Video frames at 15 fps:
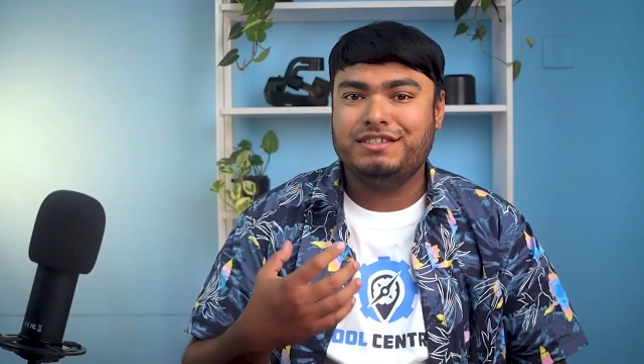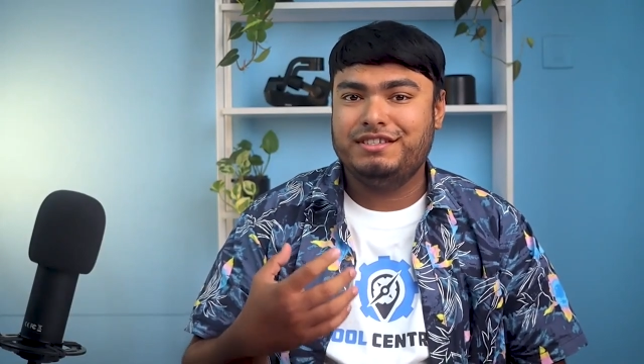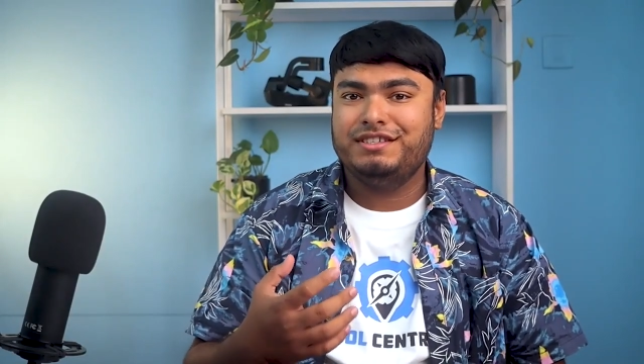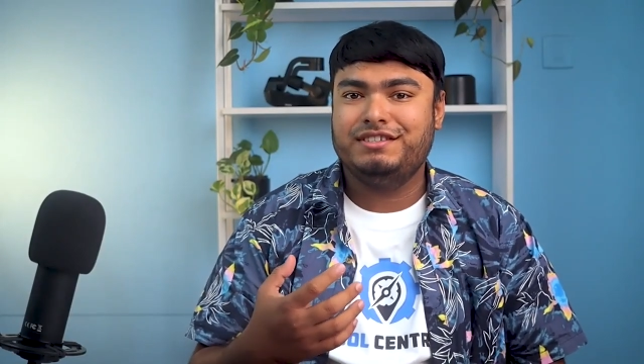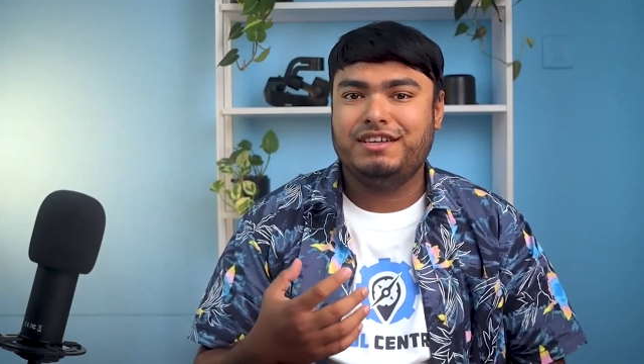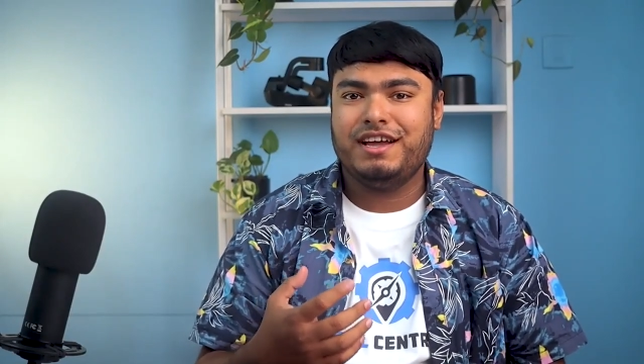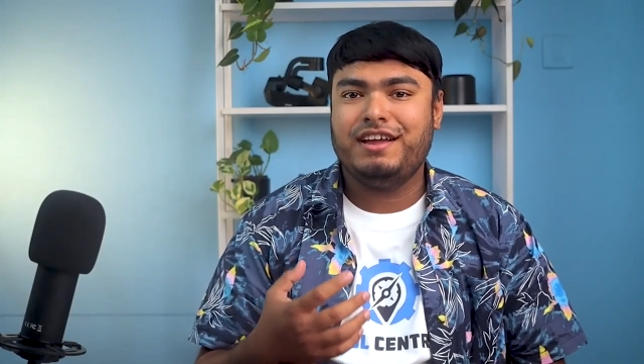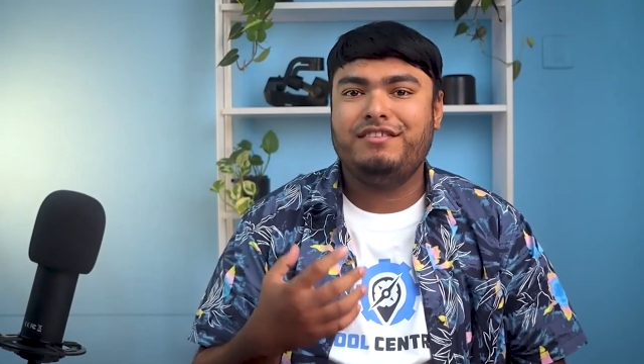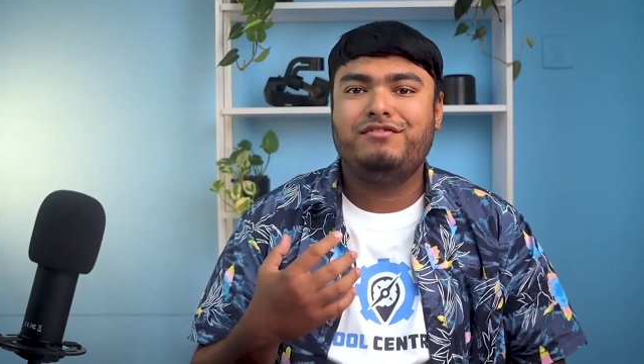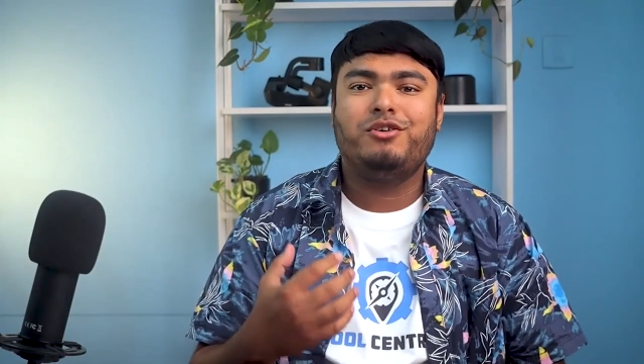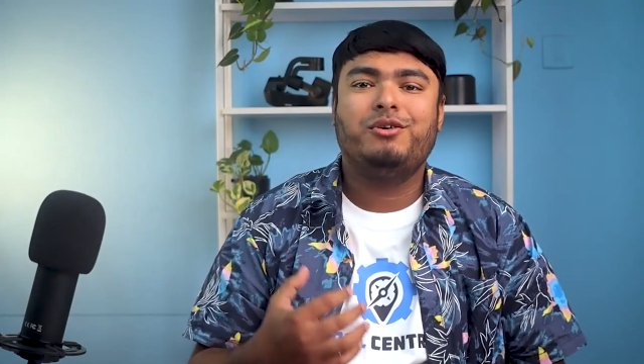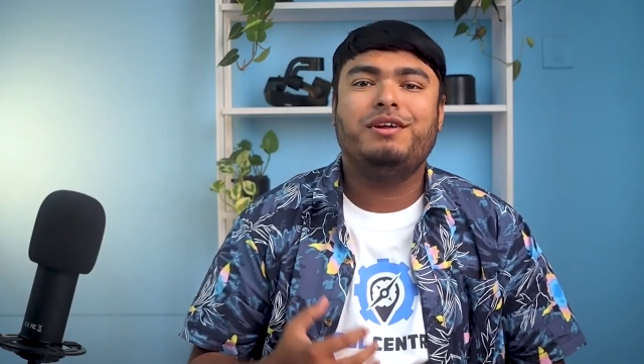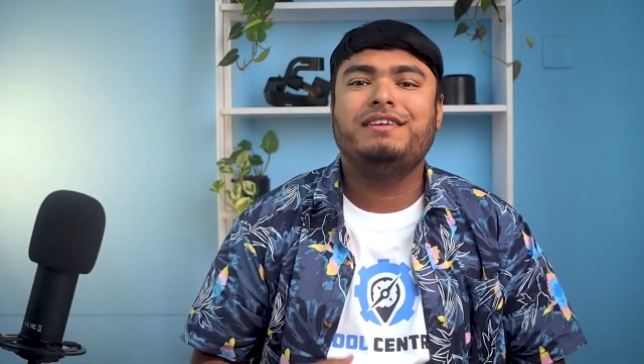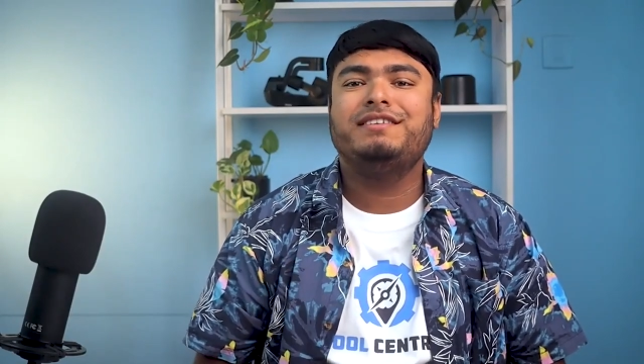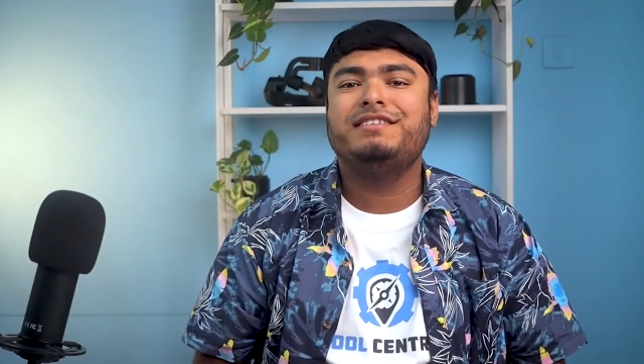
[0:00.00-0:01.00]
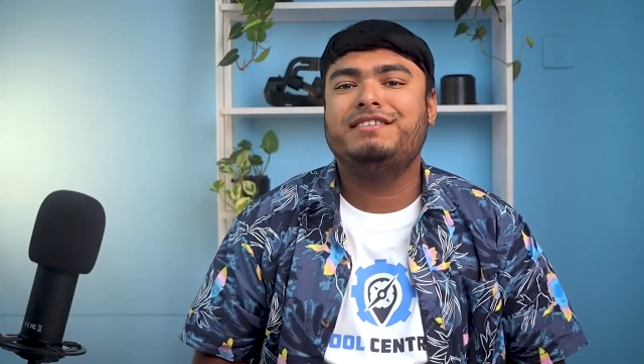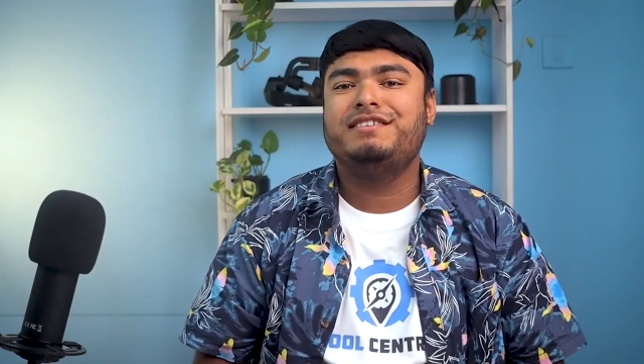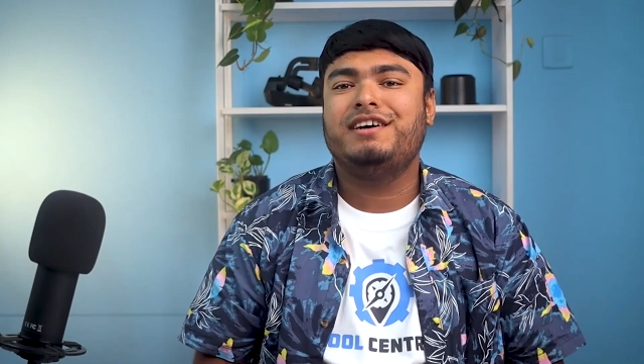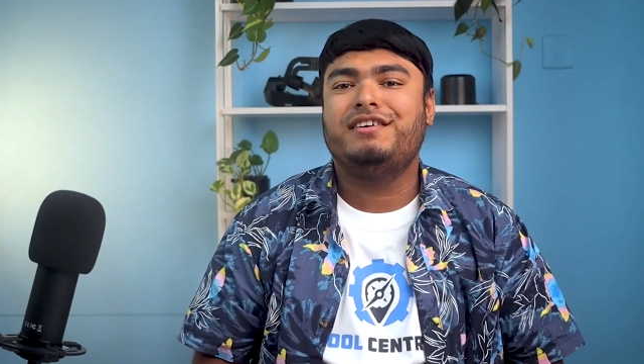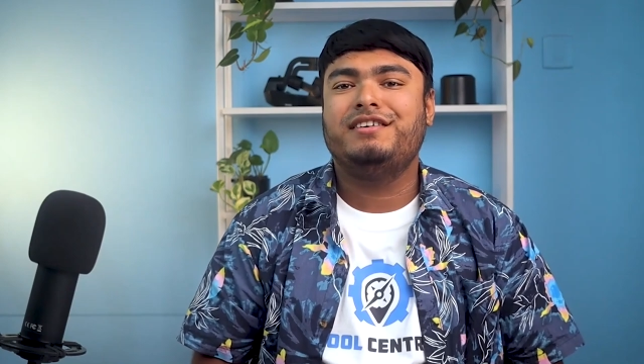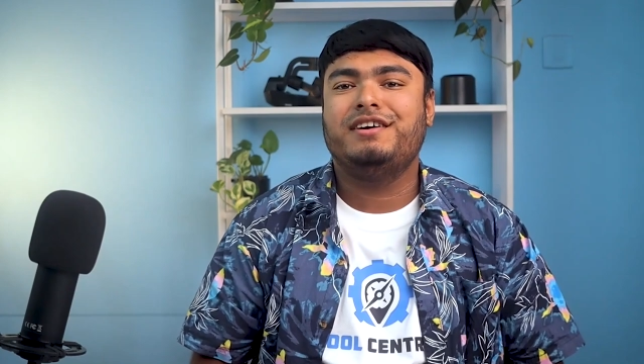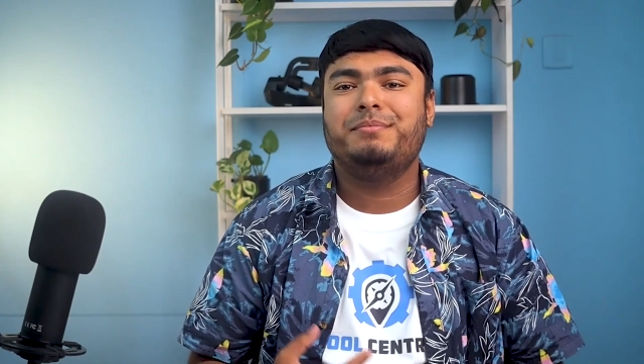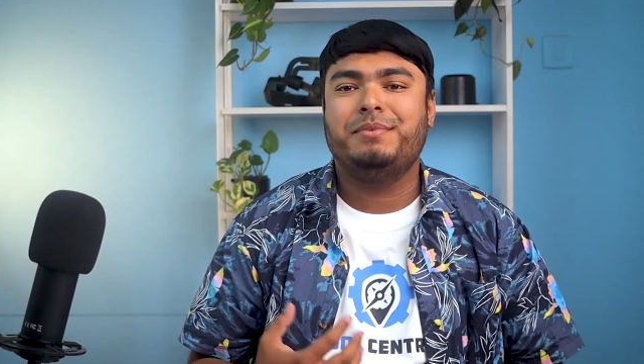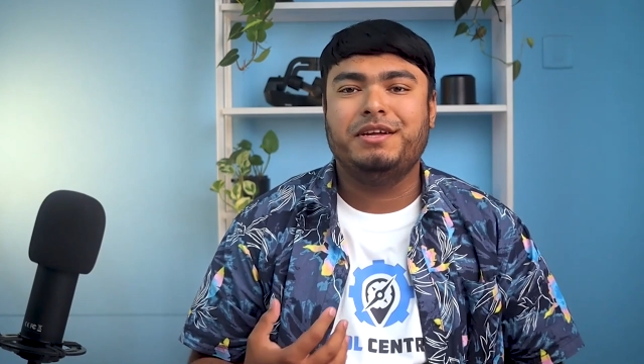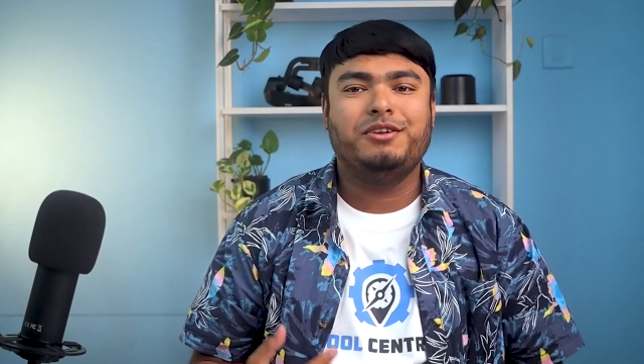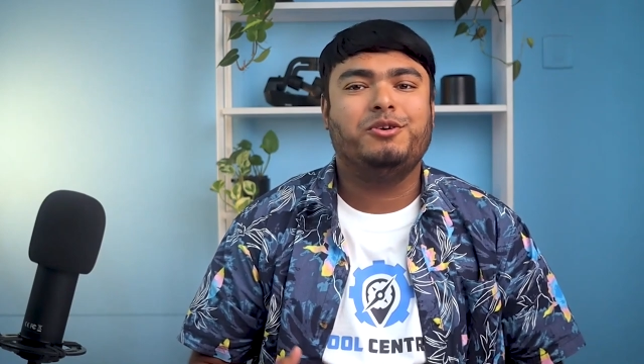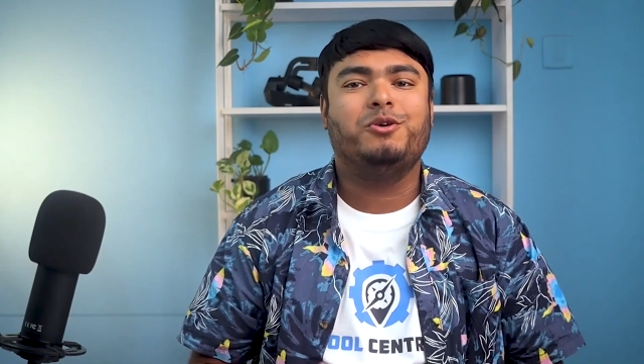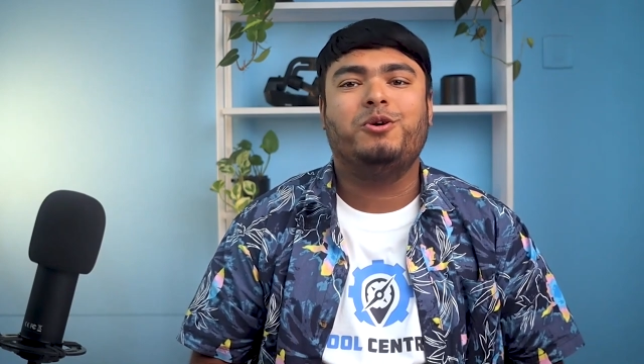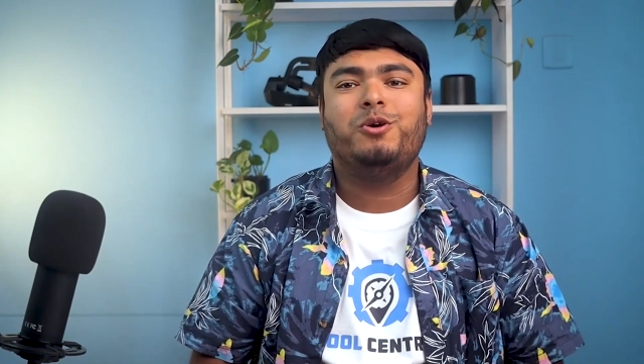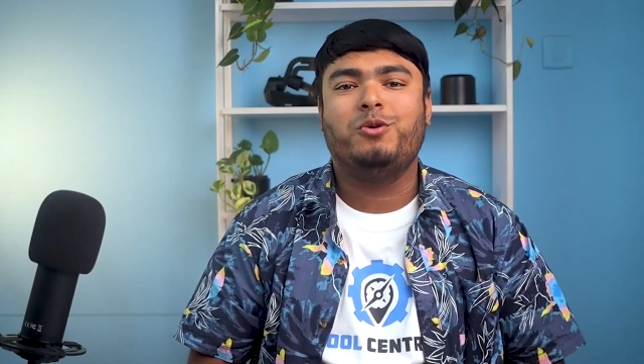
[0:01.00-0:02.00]
is designed for easy startup
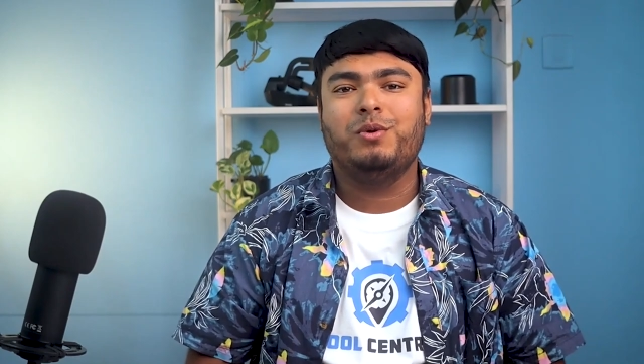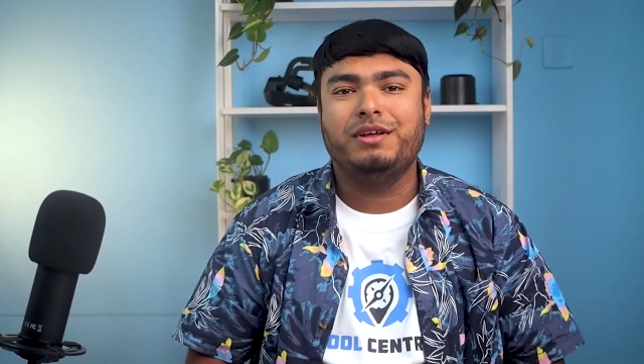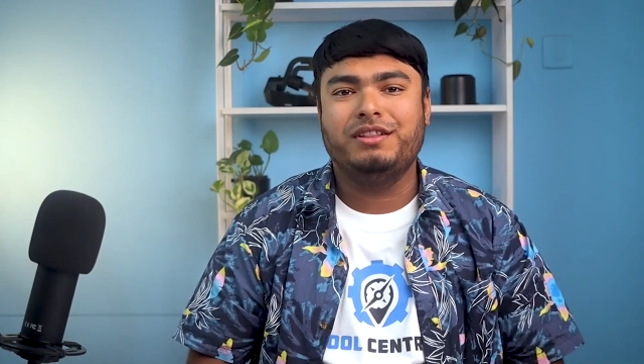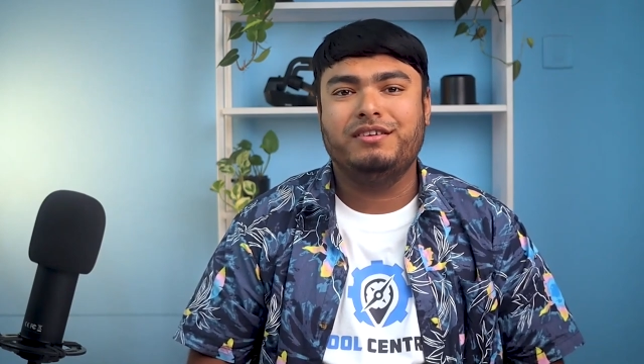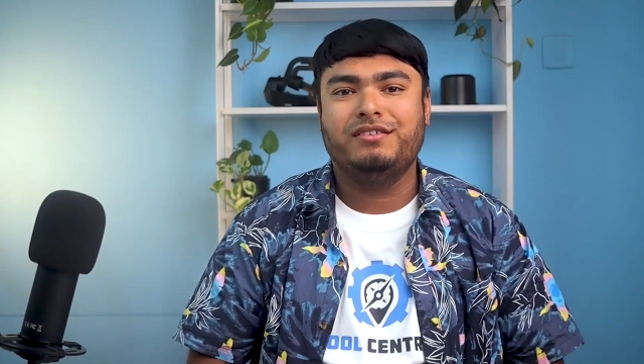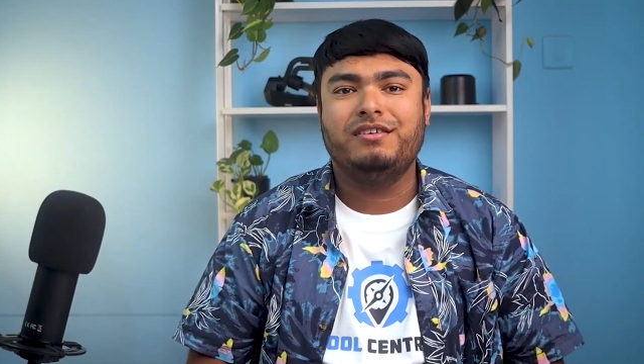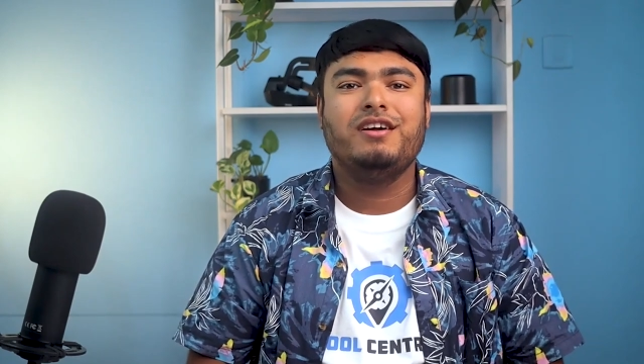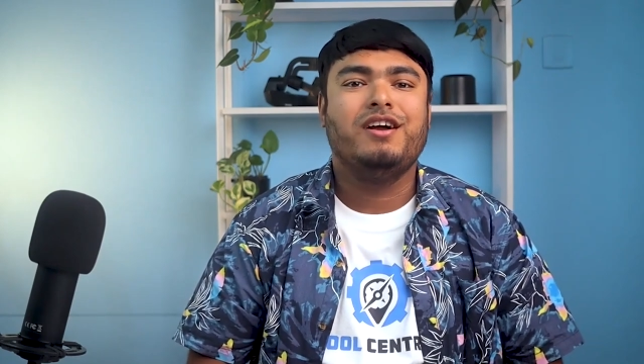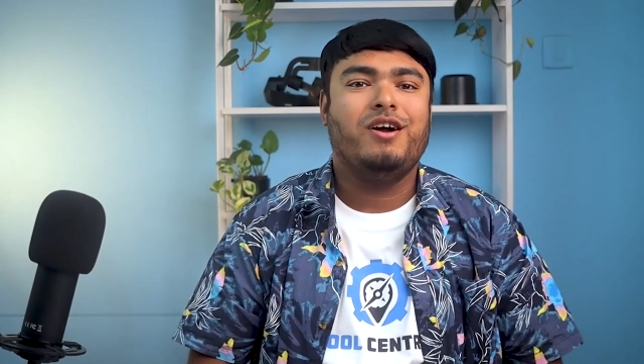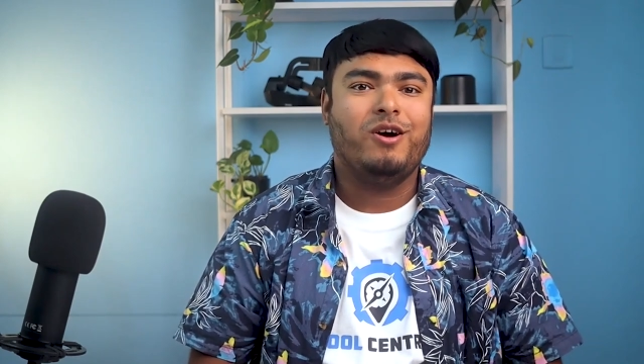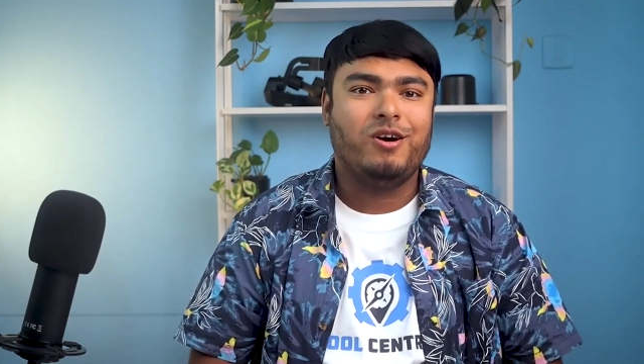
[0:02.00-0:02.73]
in cold weather